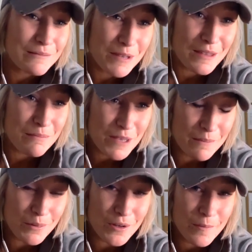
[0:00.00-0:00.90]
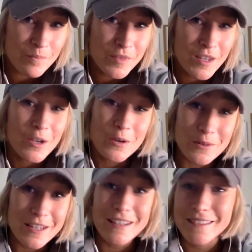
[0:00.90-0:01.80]
to be the people who
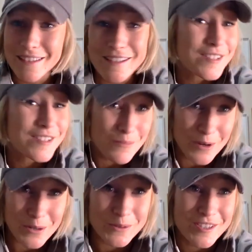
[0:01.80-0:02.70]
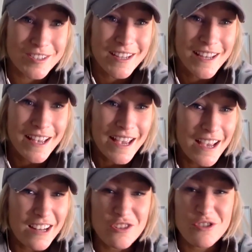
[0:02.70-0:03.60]
need this the most.
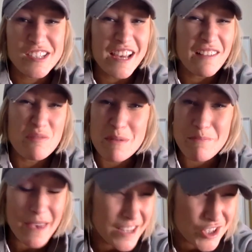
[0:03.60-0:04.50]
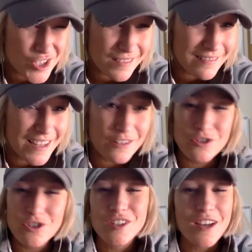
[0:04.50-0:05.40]
And you just have to be patient, and you
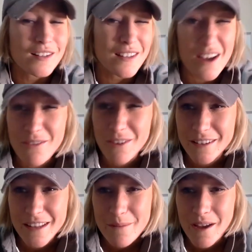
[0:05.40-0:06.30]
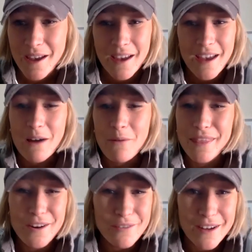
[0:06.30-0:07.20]
just got to love on them. And when
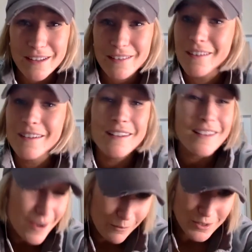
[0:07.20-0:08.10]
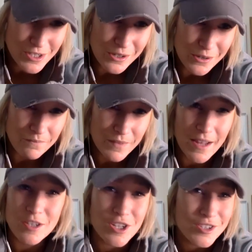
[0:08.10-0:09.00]
they're ready, they're going to come to you.
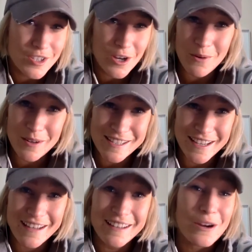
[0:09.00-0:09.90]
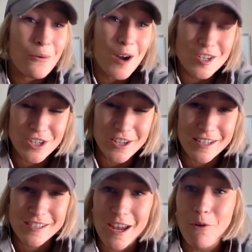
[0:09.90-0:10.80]
And just know, once again, they're watching,
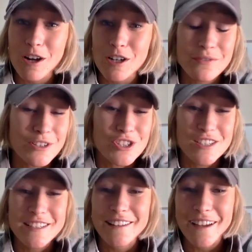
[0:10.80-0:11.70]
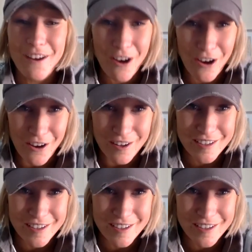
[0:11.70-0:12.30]
because I watched Virginia like a hawk.